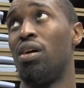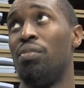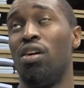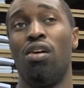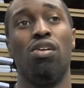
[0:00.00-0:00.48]
I
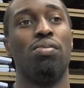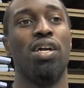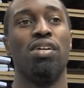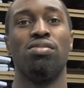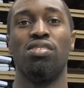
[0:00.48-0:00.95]
mean, our home
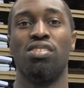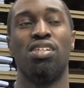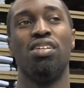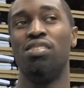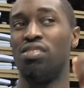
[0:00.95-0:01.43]
games was
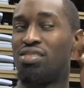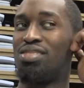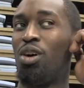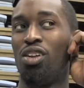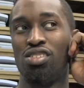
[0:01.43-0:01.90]
just getting
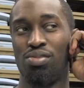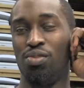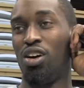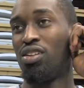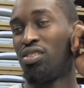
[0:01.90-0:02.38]
smaller and
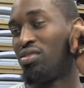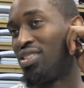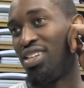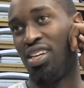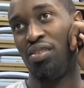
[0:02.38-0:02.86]
smaller,
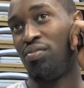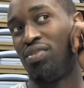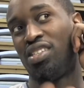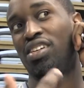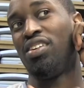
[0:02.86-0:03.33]
and
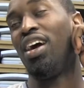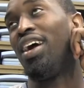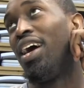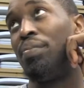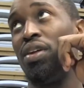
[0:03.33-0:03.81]
then senior
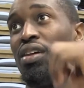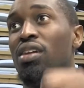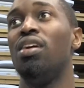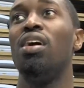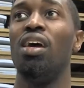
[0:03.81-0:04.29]
night happened,
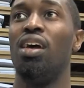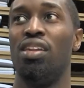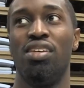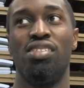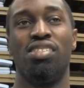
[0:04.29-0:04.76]

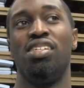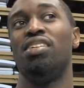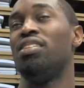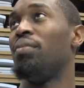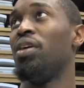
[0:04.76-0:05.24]
and this is it.